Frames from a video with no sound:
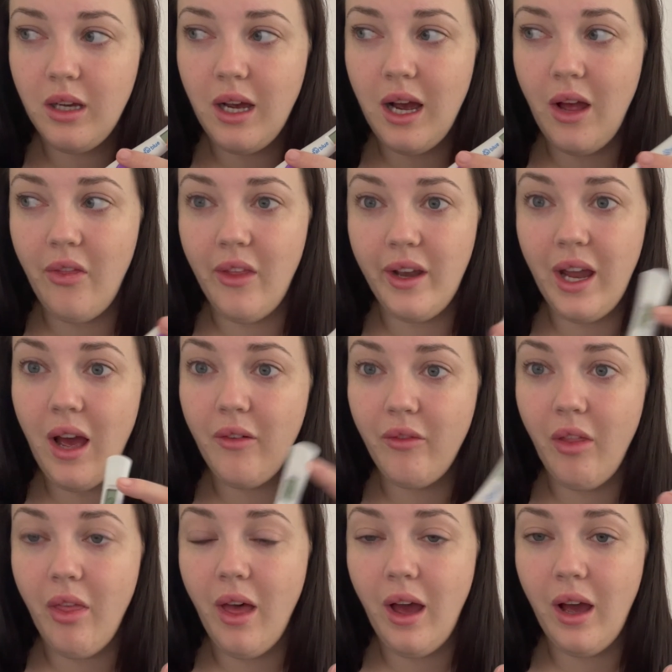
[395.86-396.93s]
And then after
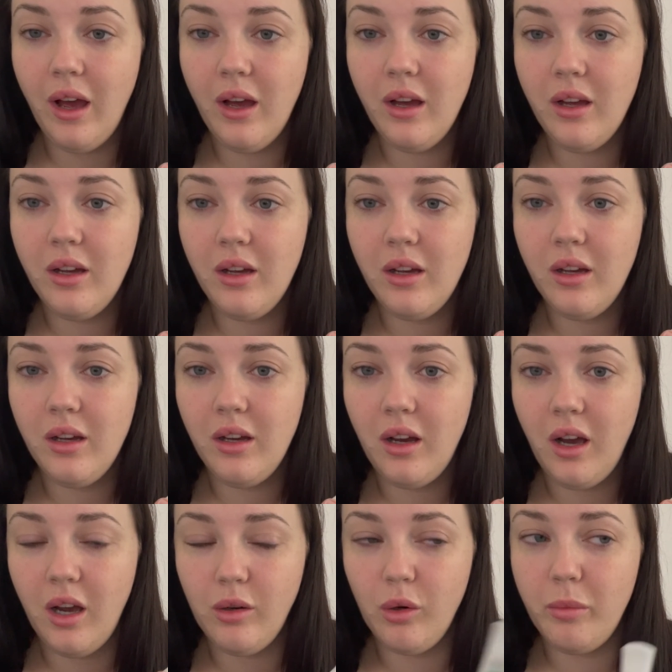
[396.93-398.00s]
that,
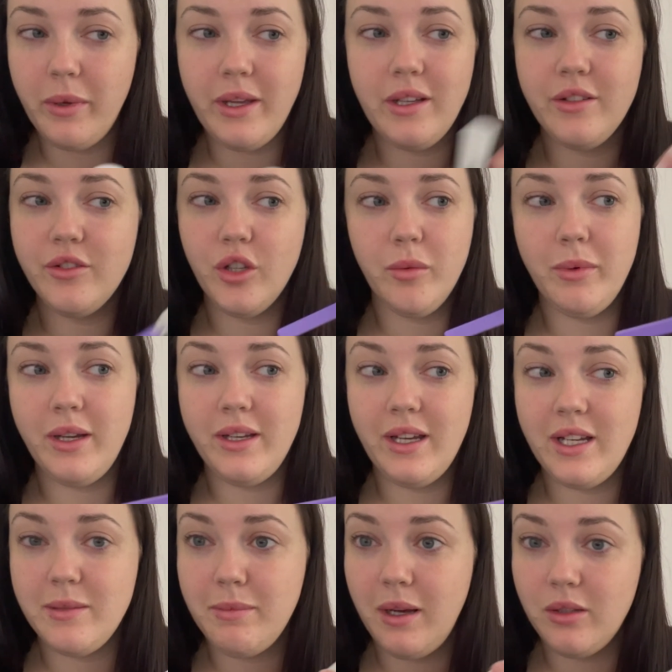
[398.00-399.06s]
I will be so many
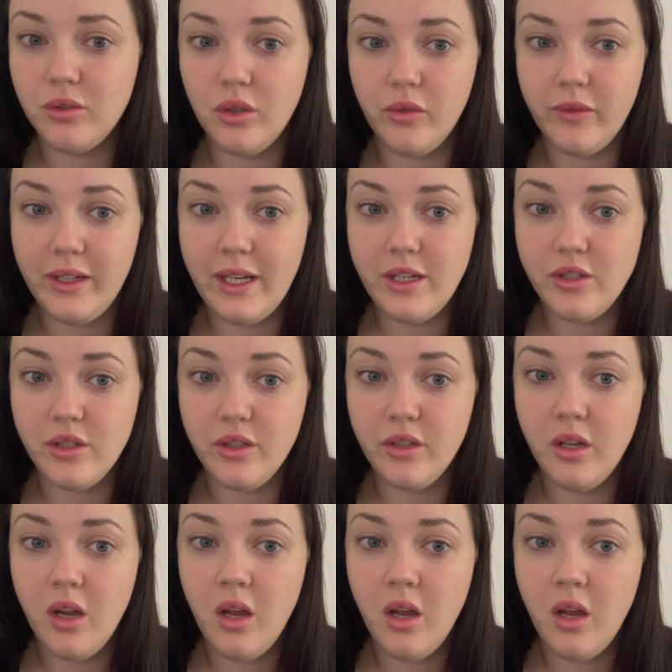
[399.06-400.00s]
days past ovulation.